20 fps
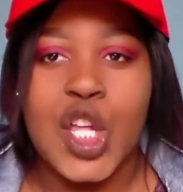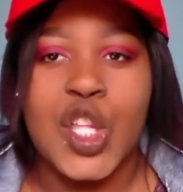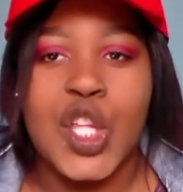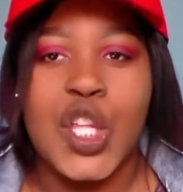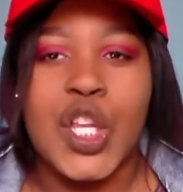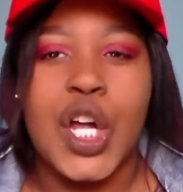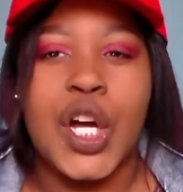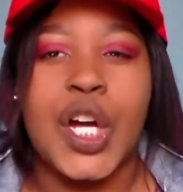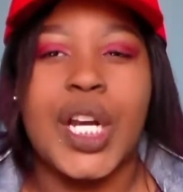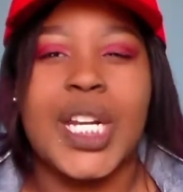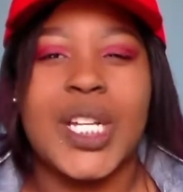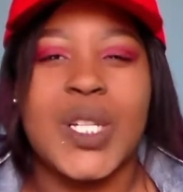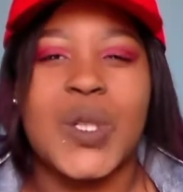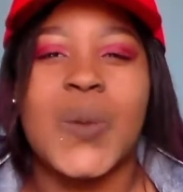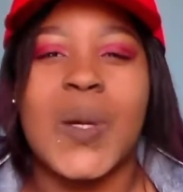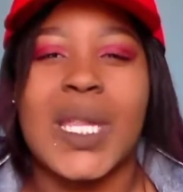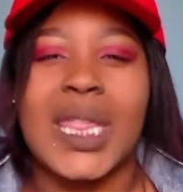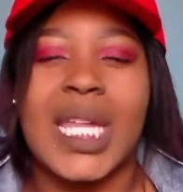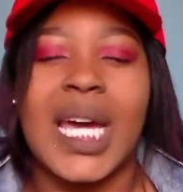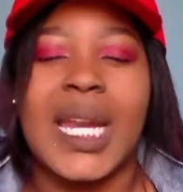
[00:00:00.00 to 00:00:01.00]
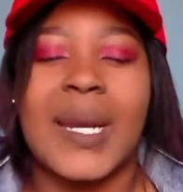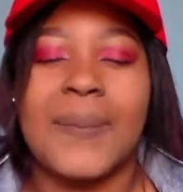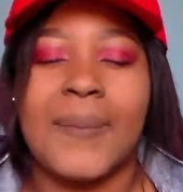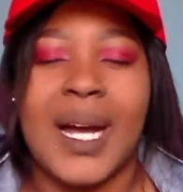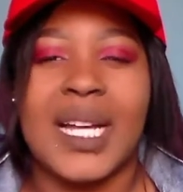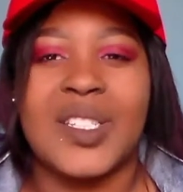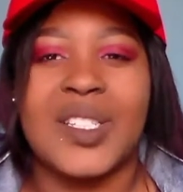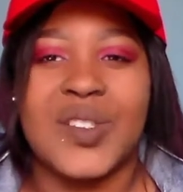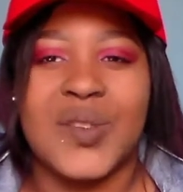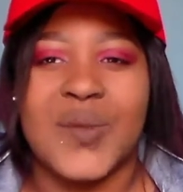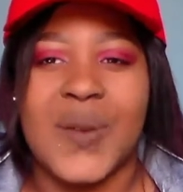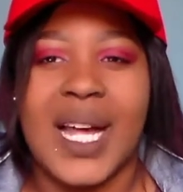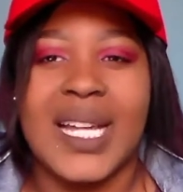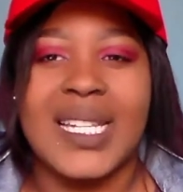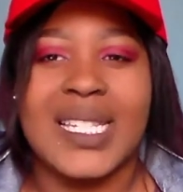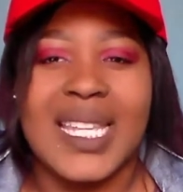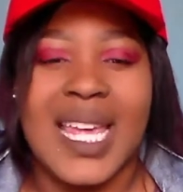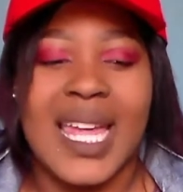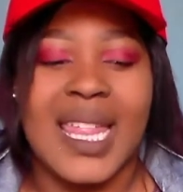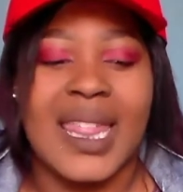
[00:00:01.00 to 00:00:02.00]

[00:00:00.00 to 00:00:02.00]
you're not gonna sweat that much, right?